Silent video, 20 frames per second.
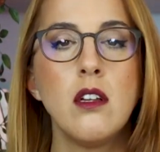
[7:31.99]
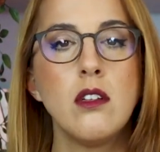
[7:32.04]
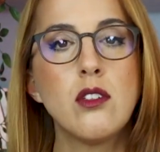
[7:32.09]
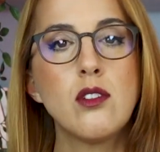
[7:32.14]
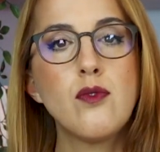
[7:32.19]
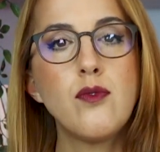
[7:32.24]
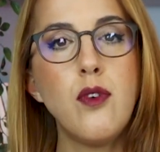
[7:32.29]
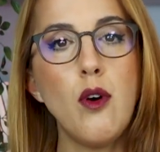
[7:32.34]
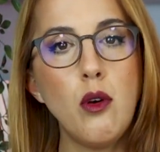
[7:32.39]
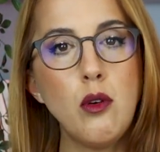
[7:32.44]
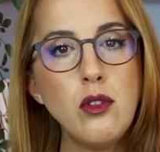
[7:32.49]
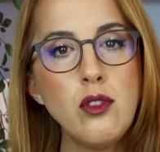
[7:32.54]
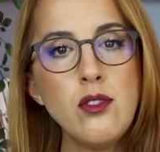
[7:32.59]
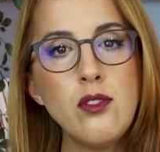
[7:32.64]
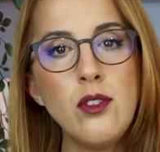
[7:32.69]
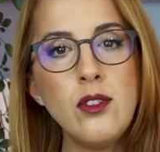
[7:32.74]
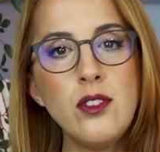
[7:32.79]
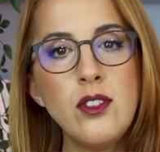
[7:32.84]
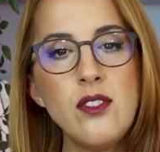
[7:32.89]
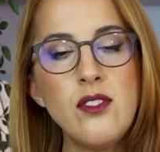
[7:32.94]
Just
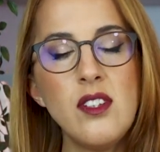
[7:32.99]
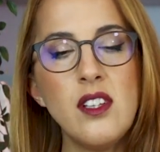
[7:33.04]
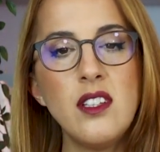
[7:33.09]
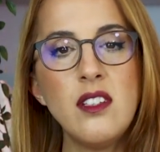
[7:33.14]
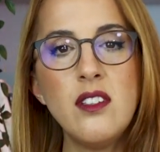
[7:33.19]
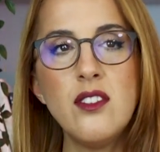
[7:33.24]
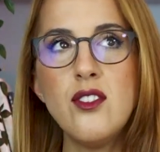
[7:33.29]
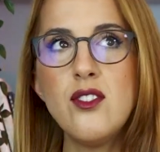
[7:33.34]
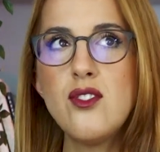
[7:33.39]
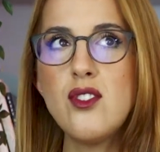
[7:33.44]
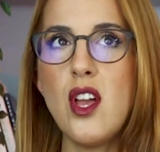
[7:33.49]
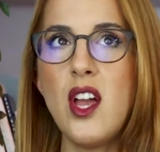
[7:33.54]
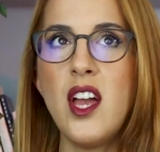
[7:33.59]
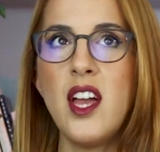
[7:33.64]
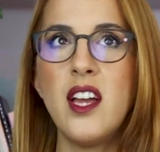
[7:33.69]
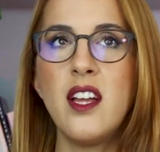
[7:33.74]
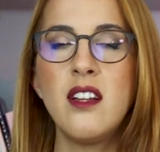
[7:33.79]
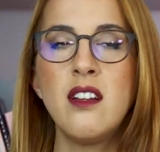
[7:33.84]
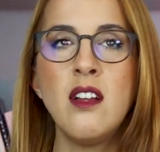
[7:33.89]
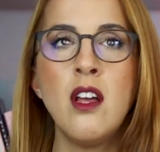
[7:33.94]
focus on the sentence
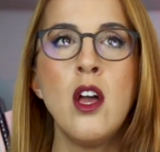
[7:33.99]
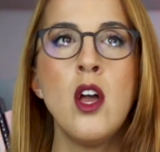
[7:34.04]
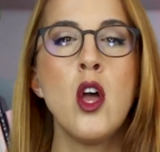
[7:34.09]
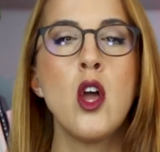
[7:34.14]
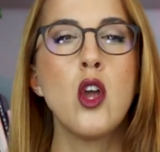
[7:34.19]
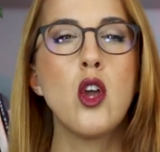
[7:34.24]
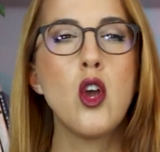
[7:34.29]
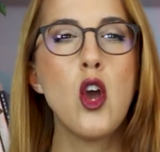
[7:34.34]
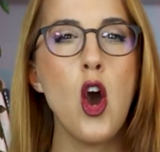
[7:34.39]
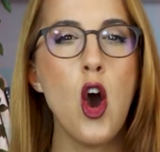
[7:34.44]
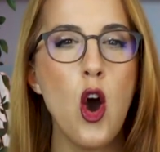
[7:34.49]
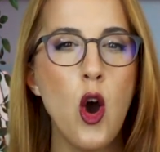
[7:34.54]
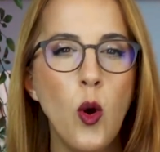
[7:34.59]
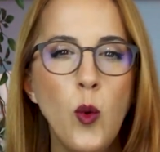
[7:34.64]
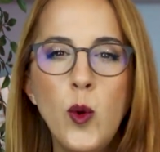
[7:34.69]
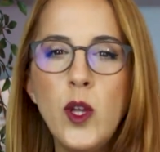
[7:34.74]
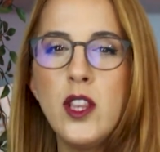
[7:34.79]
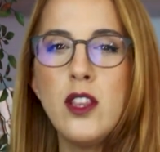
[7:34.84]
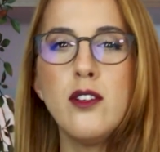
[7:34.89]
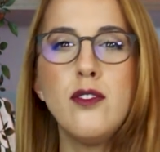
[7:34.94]
and
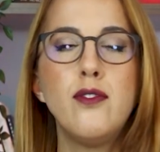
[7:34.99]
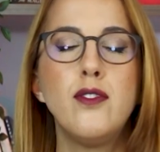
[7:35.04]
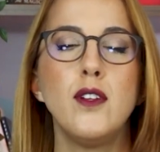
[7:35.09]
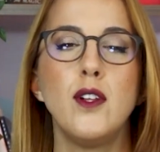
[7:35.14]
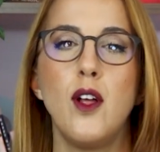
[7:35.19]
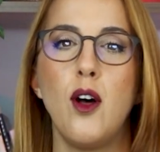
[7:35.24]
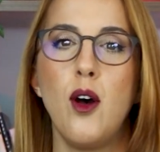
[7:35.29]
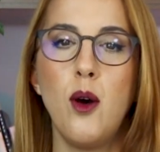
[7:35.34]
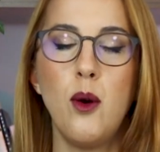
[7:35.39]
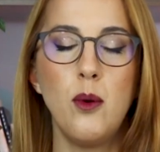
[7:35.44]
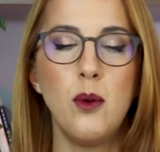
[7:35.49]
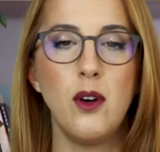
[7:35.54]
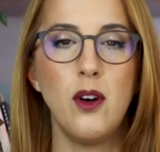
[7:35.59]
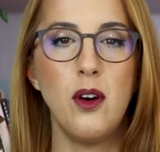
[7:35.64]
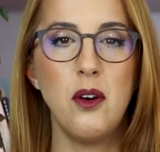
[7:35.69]
go with the flow.